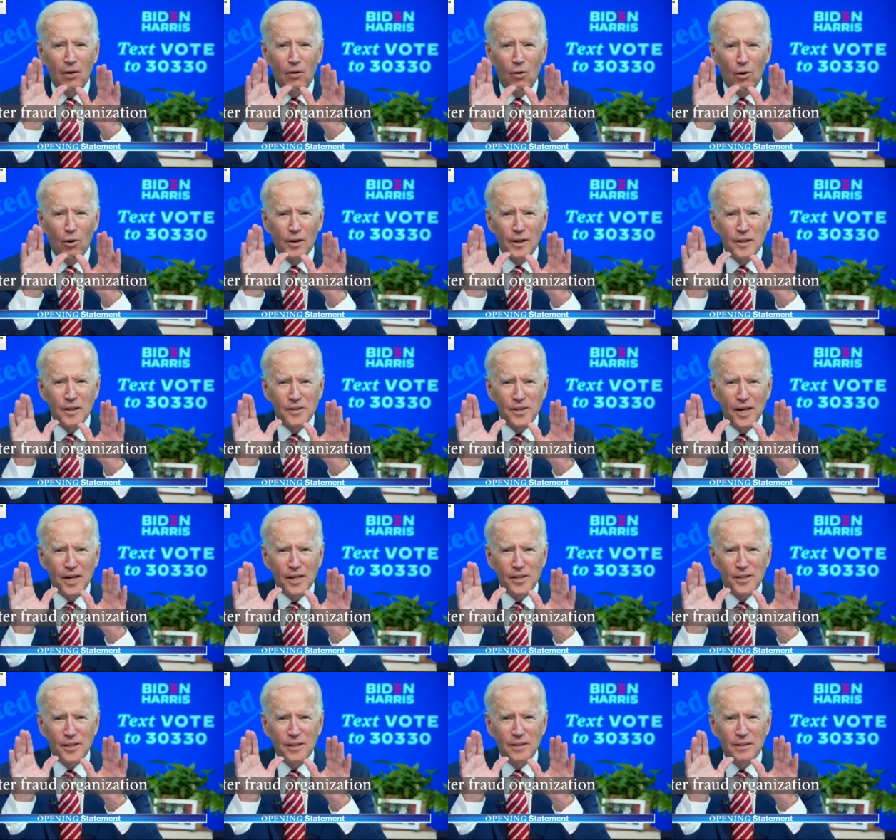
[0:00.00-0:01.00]

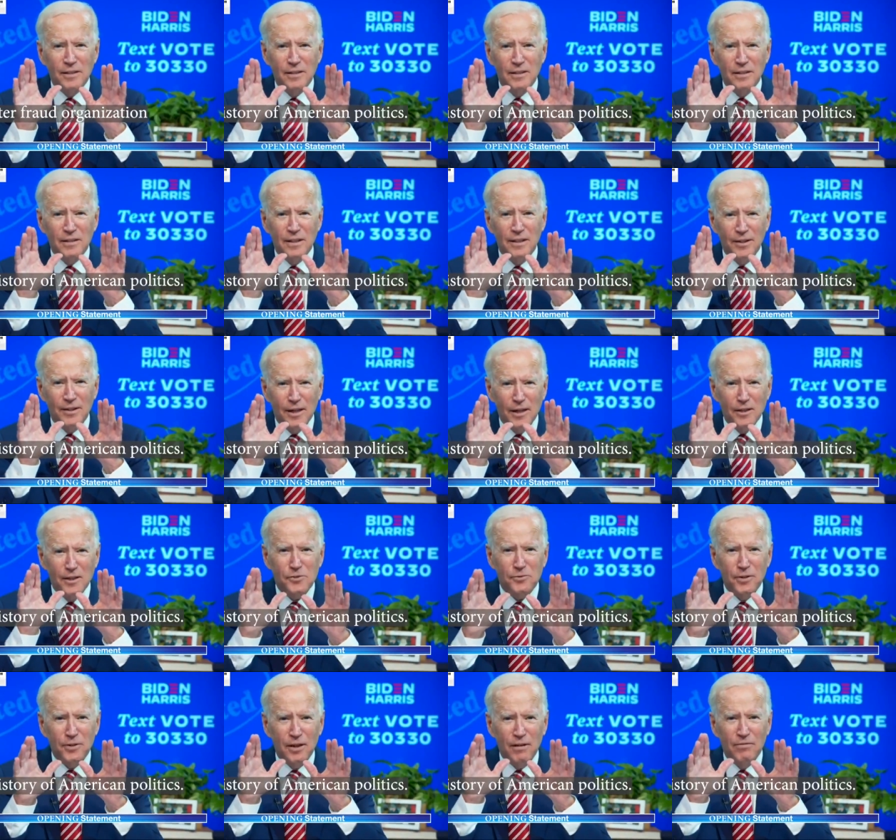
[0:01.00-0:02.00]
organization in the
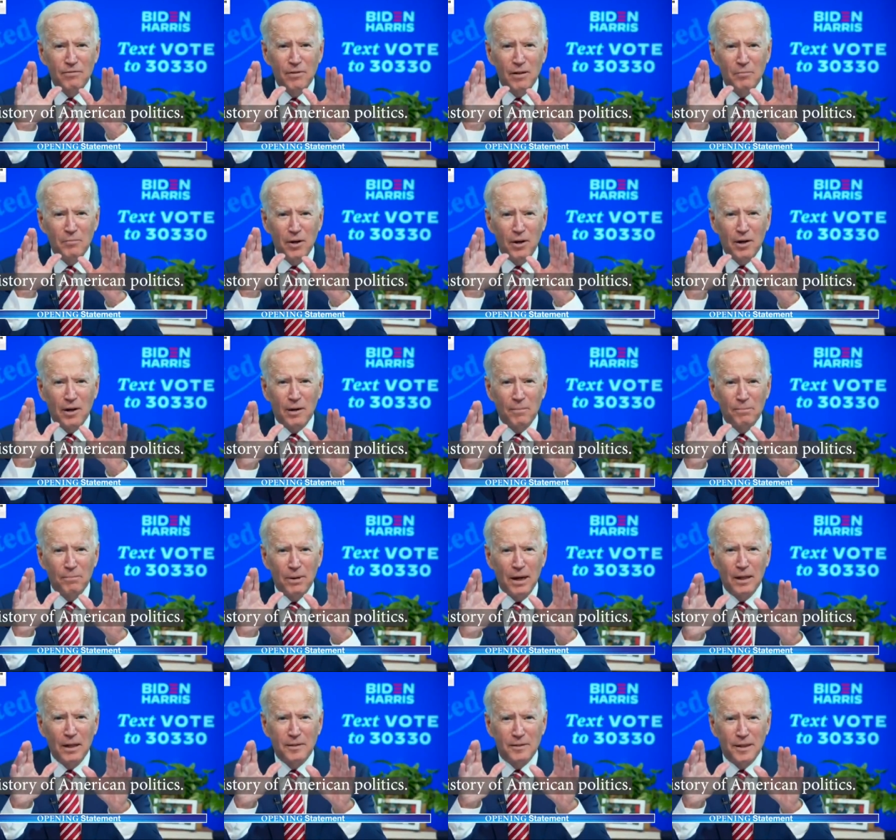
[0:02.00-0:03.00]
history of American
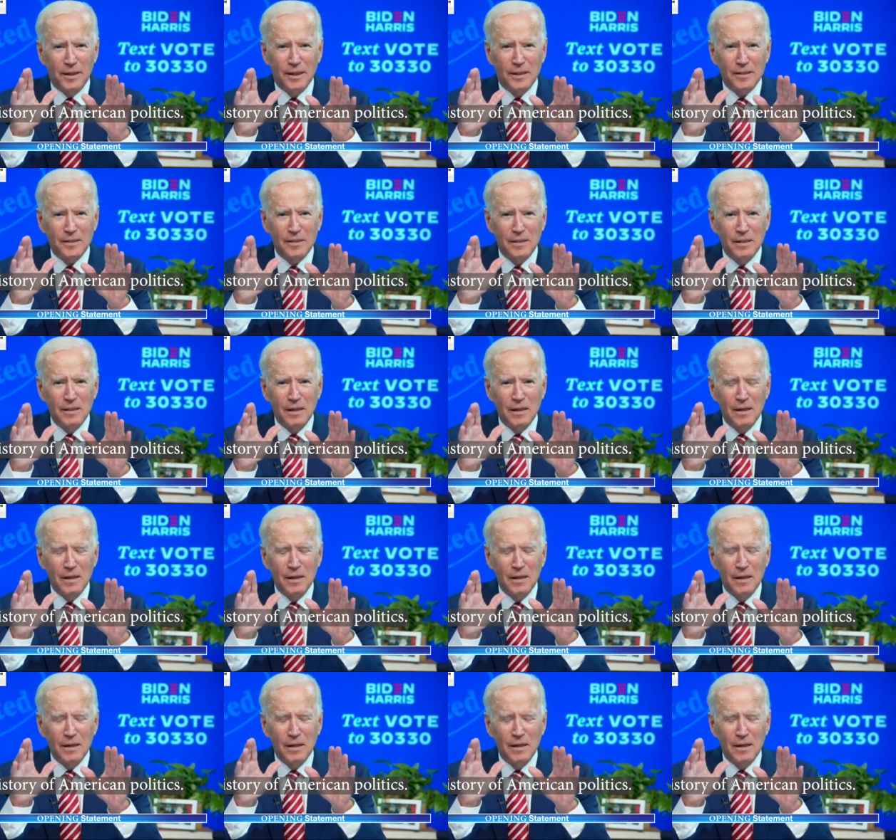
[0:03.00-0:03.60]
politics.